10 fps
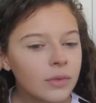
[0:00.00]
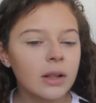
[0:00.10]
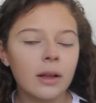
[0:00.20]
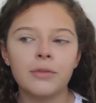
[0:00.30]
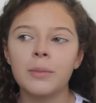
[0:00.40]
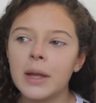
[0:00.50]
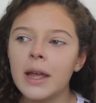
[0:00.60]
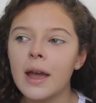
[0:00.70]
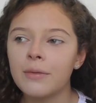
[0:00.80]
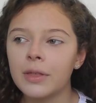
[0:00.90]
Like for
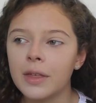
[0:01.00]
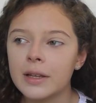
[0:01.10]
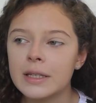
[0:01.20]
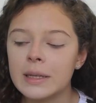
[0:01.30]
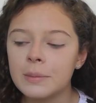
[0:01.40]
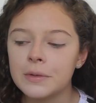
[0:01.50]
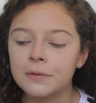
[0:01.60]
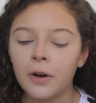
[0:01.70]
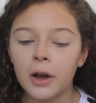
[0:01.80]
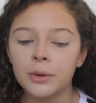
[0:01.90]
me, everything seems
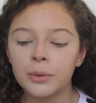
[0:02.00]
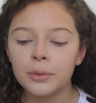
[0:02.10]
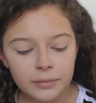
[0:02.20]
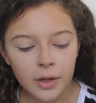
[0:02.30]
final.